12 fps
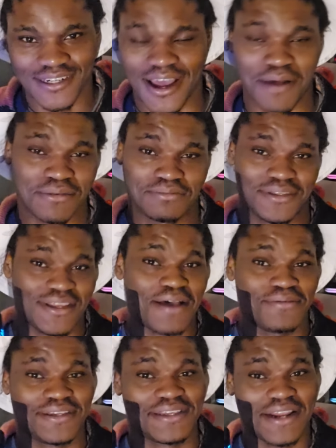I'm
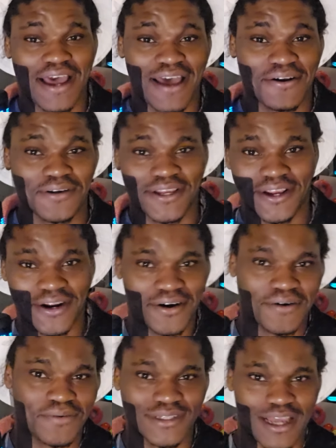just saying, I don't
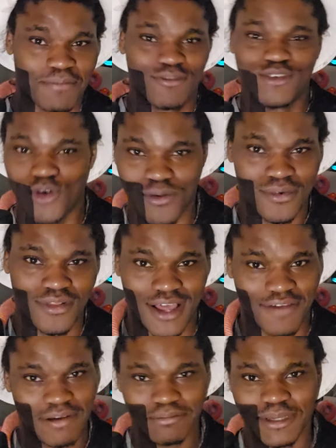care what type of normal
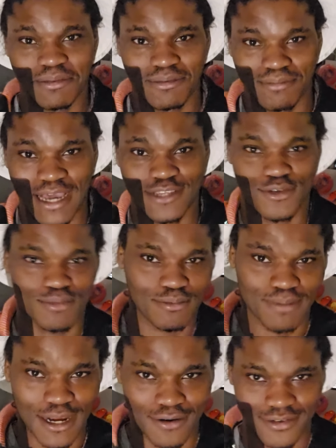life. I'm keeping my
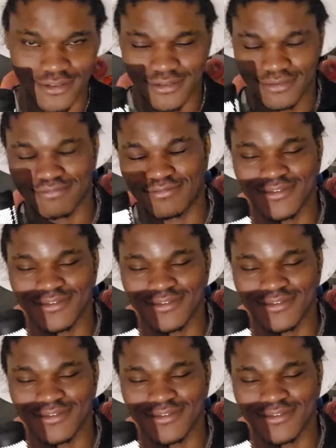superpowers.